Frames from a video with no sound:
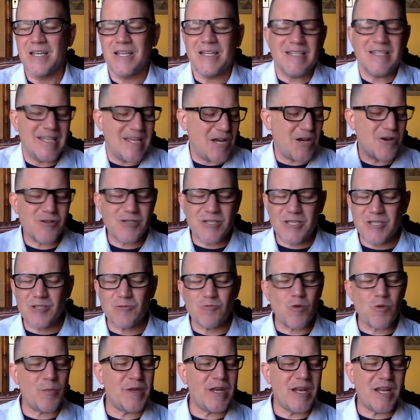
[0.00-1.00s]
here's this
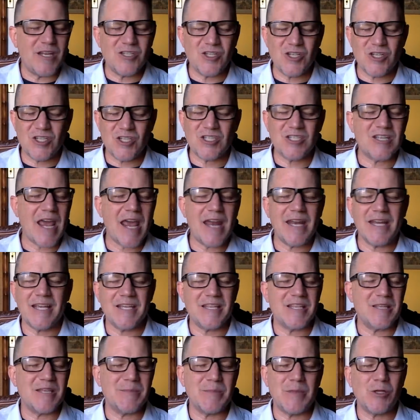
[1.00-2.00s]
woman and she's standing
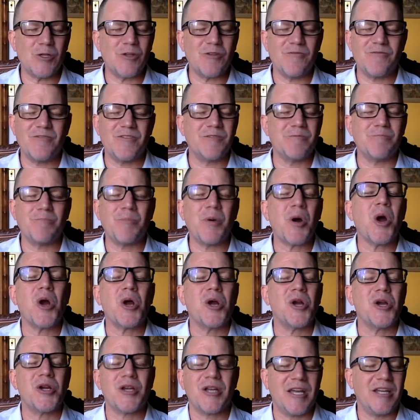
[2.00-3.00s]
in the middle of the
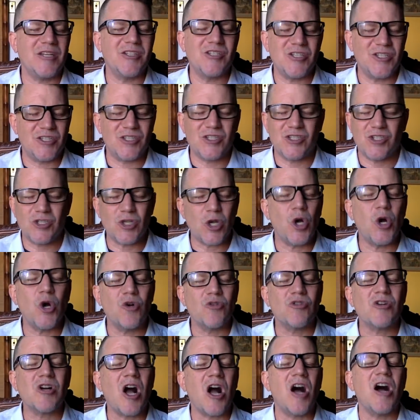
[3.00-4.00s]
park and she's
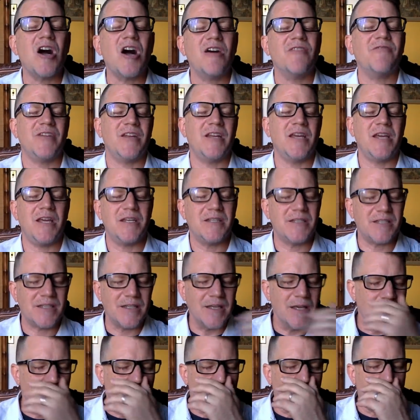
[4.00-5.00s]
so confident
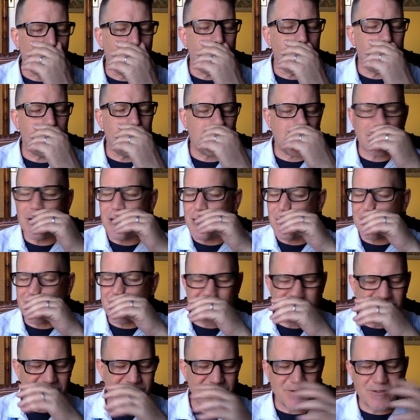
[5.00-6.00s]
and
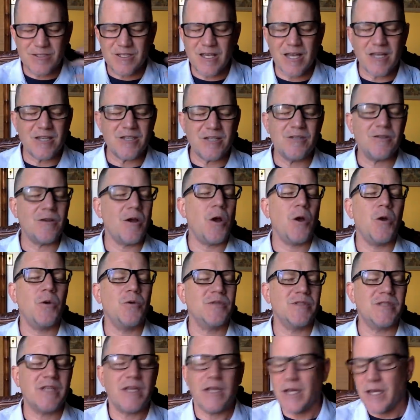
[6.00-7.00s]
she feels like she
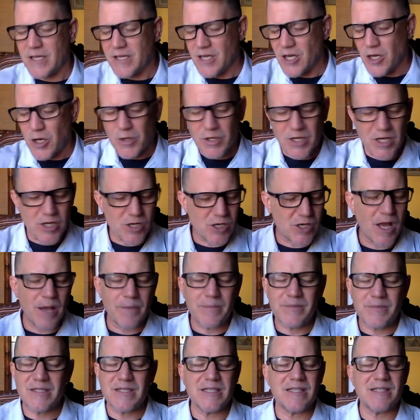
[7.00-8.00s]
owns it, and here
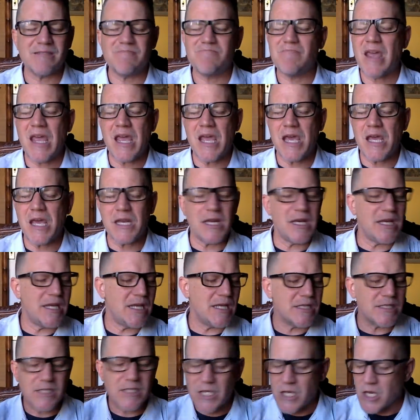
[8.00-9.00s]
comes this man and
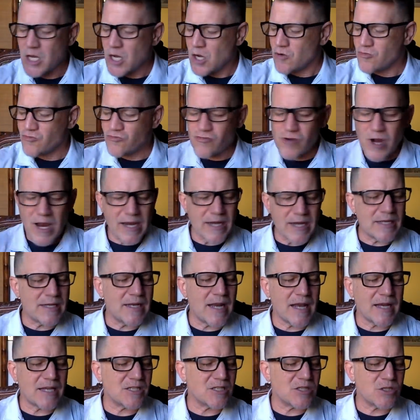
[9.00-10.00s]
he's right
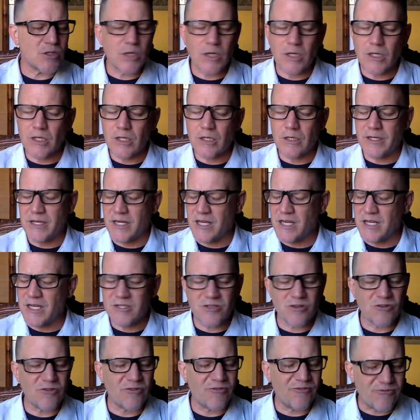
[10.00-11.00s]
next to her and
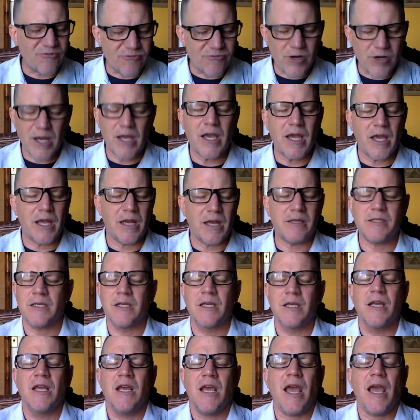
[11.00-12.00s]
he's her friend
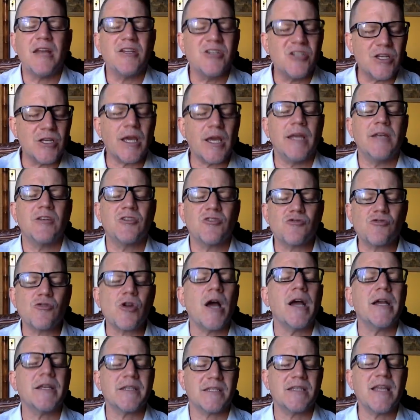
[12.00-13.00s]
and she can
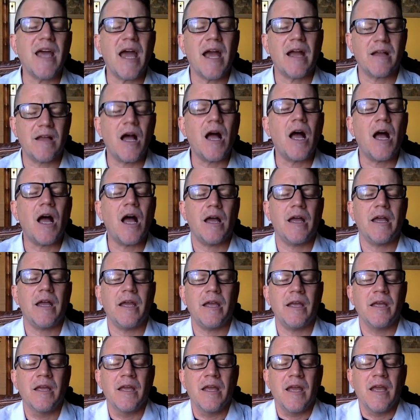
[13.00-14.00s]
trust that
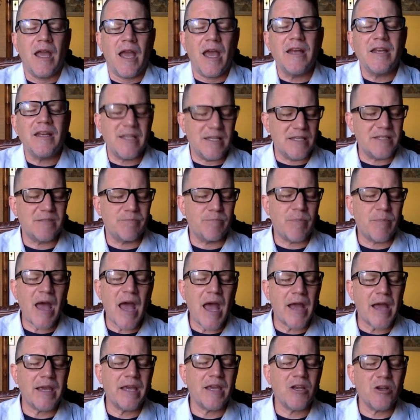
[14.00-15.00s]
guy and he's
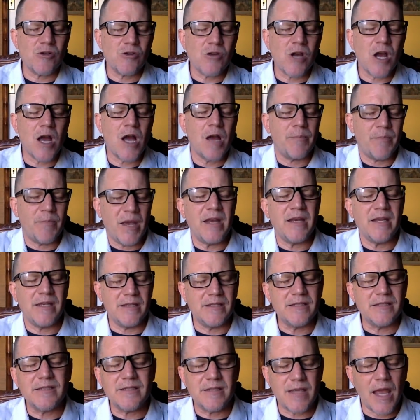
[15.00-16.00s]
backing her up and
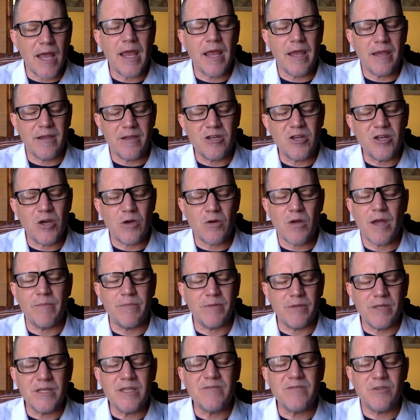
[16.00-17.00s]
he's saying, I
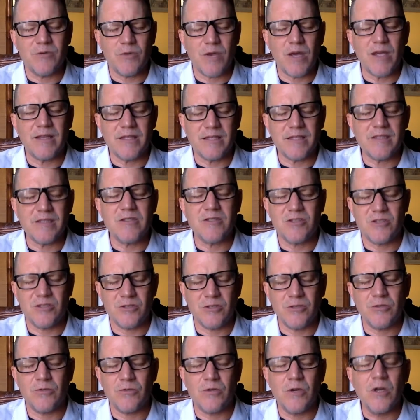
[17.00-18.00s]
believe you, I listen to
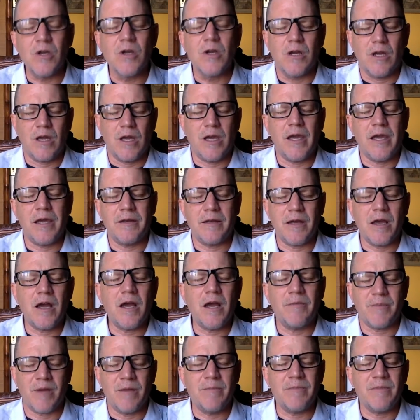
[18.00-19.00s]
you, and
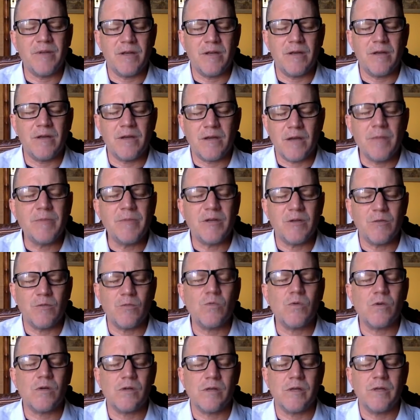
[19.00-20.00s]
I'm gonna
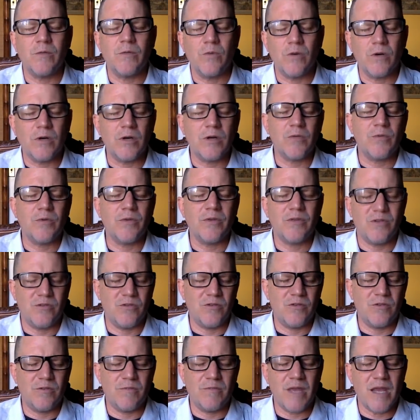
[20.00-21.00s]
really work with
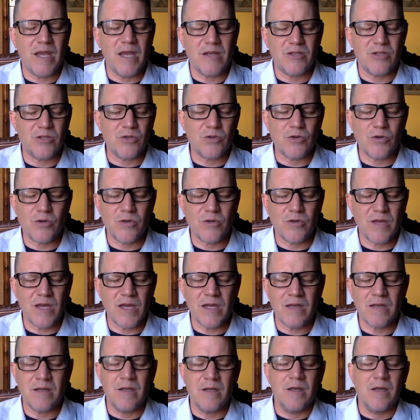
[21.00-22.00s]
you to make sure
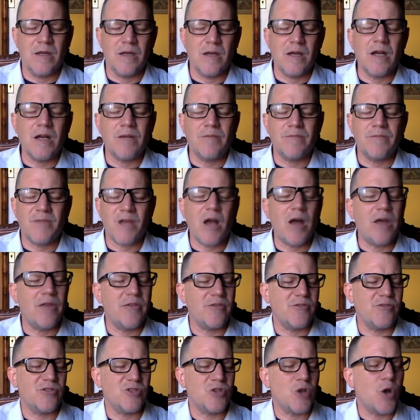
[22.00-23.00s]
that
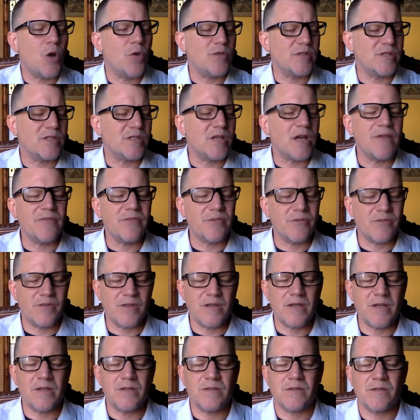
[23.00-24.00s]
others don't suffer
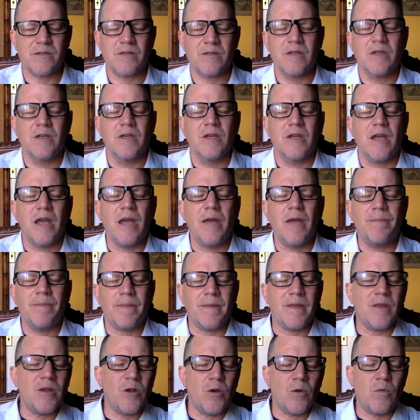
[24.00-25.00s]
this. And
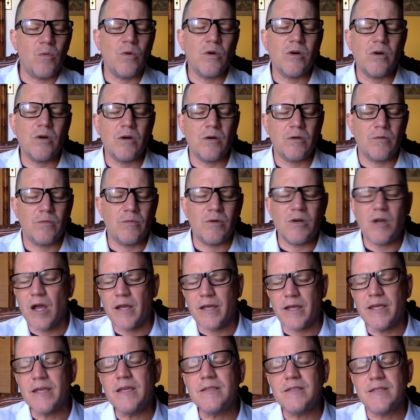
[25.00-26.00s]
we're not
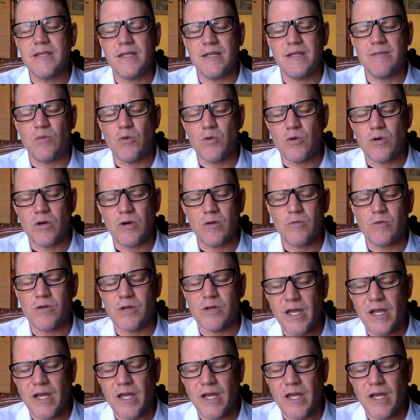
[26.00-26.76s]
kids anymore. We're